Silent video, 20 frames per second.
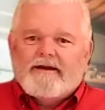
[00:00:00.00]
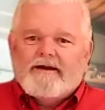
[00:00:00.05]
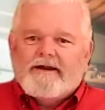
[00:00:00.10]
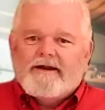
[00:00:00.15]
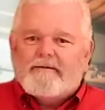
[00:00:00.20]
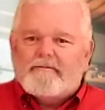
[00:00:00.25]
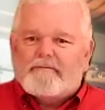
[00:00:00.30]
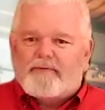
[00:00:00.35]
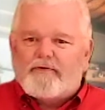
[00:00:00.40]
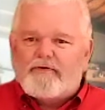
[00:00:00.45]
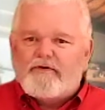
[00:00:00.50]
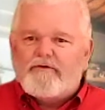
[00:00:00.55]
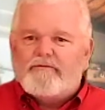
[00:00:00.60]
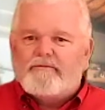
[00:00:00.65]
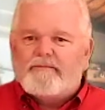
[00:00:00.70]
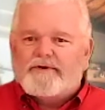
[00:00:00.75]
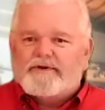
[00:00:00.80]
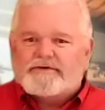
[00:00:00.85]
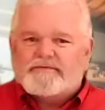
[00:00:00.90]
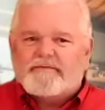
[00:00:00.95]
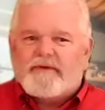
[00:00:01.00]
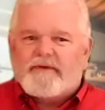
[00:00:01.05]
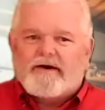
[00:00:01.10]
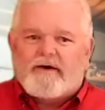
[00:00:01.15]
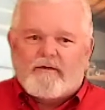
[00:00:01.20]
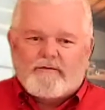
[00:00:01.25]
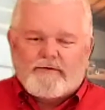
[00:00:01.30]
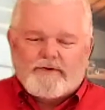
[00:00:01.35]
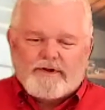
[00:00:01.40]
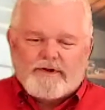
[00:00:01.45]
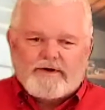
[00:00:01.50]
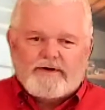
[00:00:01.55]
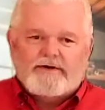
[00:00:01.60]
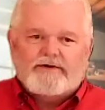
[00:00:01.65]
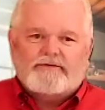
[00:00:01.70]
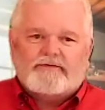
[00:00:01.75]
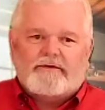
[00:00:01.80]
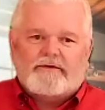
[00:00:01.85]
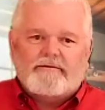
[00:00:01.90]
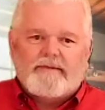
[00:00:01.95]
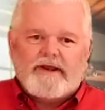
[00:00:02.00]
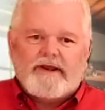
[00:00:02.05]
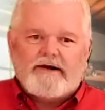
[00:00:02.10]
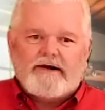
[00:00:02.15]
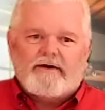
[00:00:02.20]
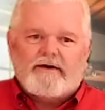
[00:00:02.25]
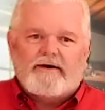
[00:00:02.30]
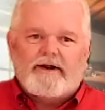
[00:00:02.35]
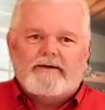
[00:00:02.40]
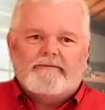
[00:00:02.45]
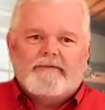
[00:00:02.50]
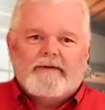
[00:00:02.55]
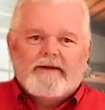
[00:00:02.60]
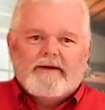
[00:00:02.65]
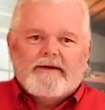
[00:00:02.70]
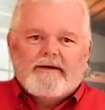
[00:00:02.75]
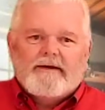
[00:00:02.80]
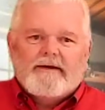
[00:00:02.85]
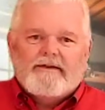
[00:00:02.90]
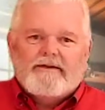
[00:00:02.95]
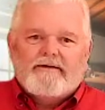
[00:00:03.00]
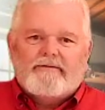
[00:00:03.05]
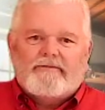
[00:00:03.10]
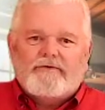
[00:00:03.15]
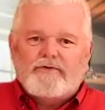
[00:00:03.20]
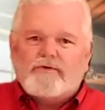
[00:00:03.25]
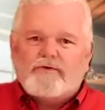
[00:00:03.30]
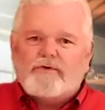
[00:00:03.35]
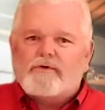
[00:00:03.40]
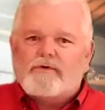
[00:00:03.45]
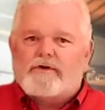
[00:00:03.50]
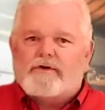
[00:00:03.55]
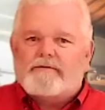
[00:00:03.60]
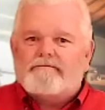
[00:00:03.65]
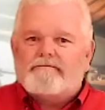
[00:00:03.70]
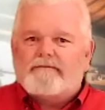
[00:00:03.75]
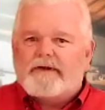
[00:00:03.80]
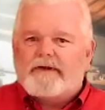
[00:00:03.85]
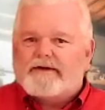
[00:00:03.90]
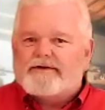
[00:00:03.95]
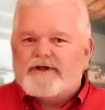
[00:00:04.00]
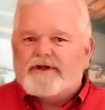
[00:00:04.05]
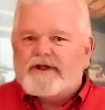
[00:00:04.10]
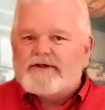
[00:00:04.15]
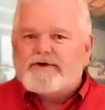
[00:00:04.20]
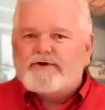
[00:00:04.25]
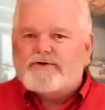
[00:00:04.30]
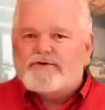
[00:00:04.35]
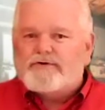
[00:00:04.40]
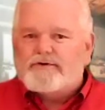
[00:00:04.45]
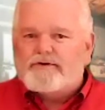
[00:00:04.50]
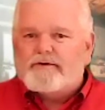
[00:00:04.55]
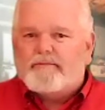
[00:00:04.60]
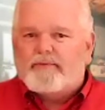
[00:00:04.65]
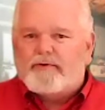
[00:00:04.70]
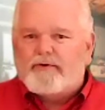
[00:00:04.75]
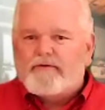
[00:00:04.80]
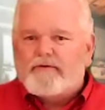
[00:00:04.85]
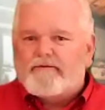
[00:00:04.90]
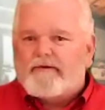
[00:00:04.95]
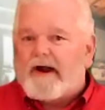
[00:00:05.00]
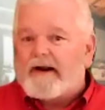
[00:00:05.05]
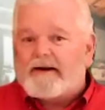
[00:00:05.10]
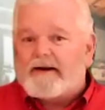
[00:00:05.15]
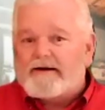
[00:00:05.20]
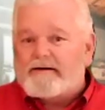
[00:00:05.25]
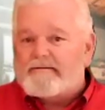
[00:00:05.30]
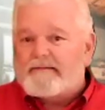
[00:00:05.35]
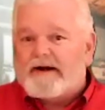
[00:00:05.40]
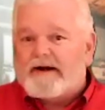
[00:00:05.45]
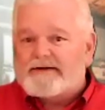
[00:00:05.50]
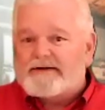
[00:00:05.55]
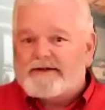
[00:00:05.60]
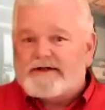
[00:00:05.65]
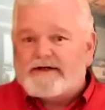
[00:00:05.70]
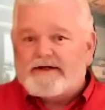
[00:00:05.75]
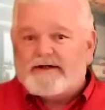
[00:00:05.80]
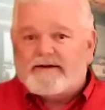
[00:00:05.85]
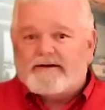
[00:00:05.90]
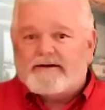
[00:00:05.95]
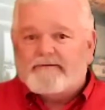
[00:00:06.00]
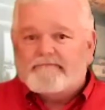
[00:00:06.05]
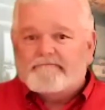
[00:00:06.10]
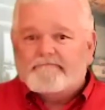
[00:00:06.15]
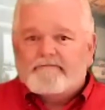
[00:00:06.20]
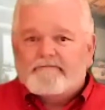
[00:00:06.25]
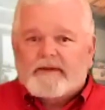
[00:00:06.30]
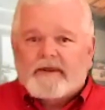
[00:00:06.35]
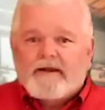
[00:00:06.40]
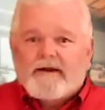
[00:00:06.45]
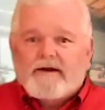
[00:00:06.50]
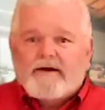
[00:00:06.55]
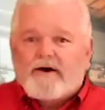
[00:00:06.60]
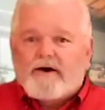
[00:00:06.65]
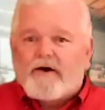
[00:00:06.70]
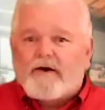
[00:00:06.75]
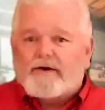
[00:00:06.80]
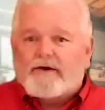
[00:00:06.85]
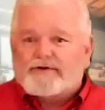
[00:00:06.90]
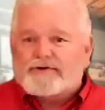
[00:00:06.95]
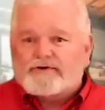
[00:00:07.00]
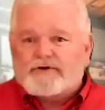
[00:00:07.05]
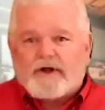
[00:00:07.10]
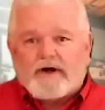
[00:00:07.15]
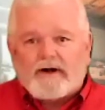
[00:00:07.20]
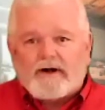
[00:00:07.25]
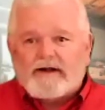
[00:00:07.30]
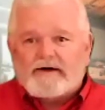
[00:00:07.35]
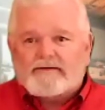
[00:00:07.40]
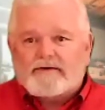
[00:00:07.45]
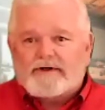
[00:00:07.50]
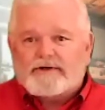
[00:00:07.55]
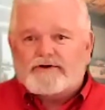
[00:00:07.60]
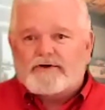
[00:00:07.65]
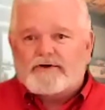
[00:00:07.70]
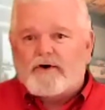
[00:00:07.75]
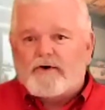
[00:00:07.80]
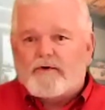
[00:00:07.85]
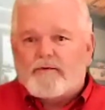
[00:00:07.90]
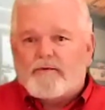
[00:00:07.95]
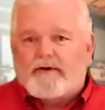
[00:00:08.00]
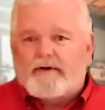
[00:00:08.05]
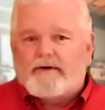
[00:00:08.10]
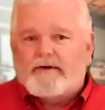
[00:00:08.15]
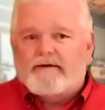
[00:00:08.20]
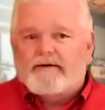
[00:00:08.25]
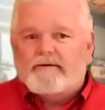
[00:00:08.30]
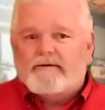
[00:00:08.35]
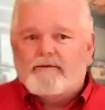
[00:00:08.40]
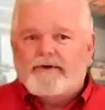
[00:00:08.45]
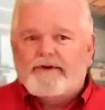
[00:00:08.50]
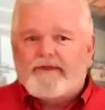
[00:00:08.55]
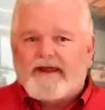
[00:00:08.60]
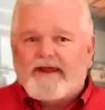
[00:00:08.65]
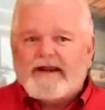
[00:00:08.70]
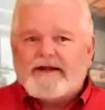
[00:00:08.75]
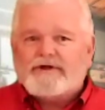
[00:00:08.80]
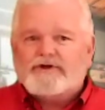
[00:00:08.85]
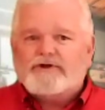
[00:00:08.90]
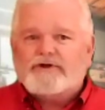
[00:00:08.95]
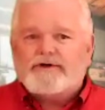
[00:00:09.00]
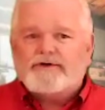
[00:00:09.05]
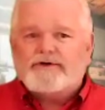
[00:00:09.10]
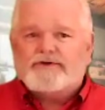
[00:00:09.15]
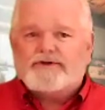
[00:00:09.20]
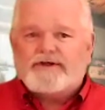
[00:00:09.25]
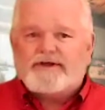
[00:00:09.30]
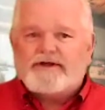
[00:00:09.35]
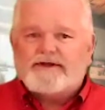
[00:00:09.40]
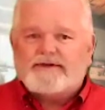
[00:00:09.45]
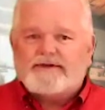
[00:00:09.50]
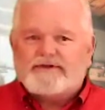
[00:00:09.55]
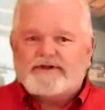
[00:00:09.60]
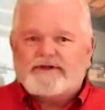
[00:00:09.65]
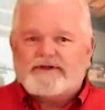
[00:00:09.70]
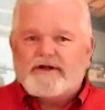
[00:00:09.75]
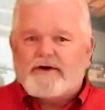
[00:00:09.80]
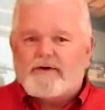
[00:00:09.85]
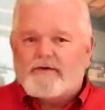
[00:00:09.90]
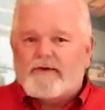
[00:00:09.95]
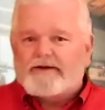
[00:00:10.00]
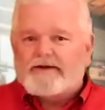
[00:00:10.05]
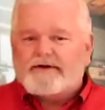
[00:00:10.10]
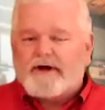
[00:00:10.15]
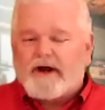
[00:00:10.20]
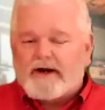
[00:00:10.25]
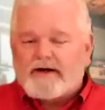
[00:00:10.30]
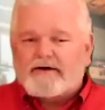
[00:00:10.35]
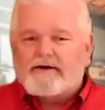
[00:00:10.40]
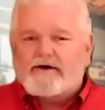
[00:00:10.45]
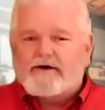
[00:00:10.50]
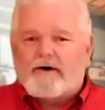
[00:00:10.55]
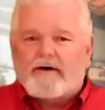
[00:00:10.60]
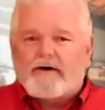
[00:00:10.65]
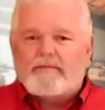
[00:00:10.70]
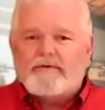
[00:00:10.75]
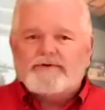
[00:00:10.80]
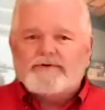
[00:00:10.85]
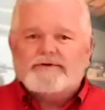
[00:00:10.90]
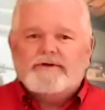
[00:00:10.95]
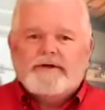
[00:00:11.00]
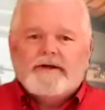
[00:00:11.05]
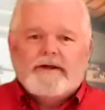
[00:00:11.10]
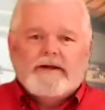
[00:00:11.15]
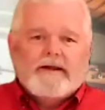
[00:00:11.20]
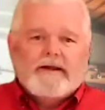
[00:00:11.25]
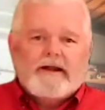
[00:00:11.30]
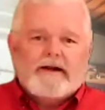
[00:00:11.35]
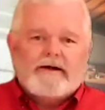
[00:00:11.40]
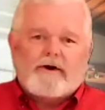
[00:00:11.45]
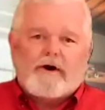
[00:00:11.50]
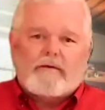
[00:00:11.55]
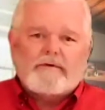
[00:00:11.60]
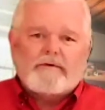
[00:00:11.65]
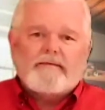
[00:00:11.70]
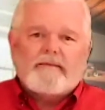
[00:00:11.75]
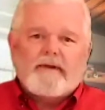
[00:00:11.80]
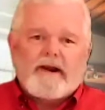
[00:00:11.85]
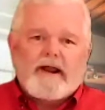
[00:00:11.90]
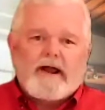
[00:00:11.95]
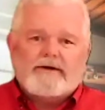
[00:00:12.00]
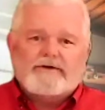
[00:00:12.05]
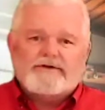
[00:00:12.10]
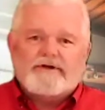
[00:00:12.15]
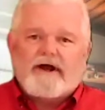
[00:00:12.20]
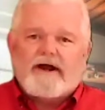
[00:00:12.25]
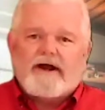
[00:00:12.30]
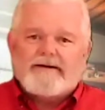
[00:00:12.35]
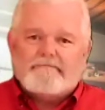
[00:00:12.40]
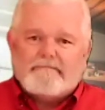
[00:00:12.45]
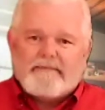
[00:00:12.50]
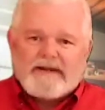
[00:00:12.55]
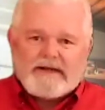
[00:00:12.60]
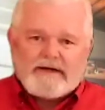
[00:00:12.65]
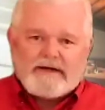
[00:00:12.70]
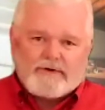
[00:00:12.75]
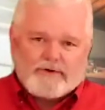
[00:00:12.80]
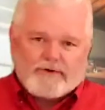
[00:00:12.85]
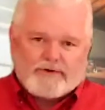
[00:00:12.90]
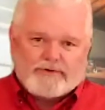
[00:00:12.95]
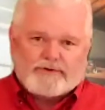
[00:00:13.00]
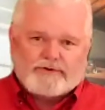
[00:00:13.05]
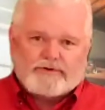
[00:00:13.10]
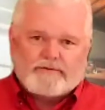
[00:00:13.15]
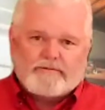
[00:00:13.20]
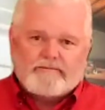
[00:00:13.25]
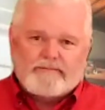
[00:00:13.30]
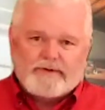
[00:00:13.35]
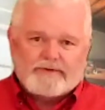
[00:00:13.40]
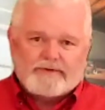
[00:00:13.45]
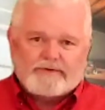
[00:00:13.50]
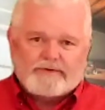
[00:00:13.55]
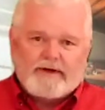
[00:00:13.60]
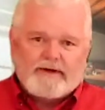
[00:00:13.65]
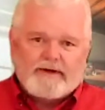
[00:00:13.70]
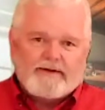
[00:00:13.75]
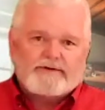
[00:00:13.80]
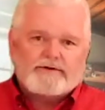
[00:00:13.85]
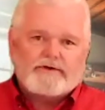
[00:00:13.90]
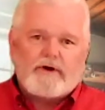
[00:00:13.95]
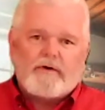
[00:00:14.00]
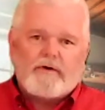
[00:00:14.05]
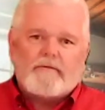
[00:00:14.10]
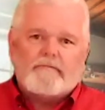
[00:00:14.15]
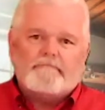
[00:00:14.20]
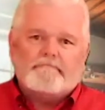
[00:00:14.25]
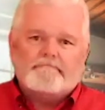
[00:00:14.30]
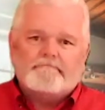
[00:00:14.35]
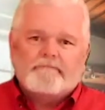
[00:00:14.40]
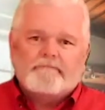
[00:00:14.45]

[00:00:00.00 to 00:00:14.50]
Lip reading: Improvements made over the years for metering the fuel continued to improve. I cut my teeth on a Sun Electric scope with HC and CO, that's hydrocarbons and carbon monoxide meters built into the scope.